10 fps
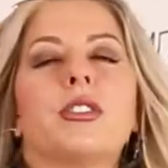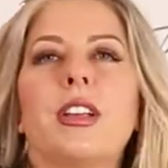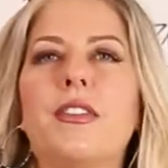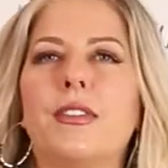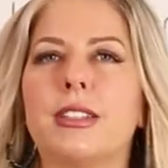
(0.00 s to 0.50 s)

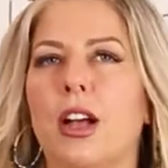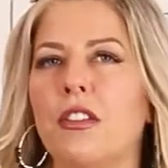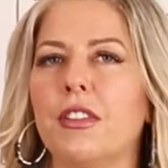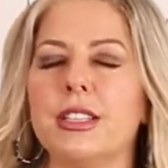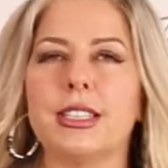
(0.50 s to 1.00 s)

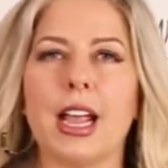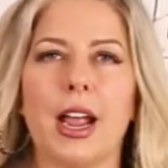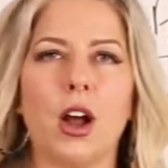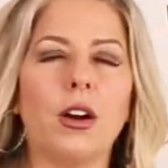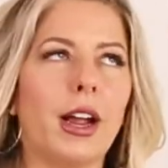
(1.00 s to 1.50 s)
yourself and
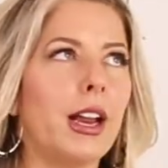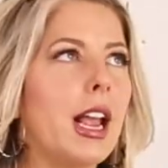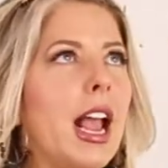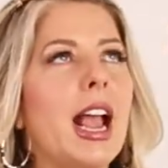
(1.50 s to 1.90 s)
say, all right,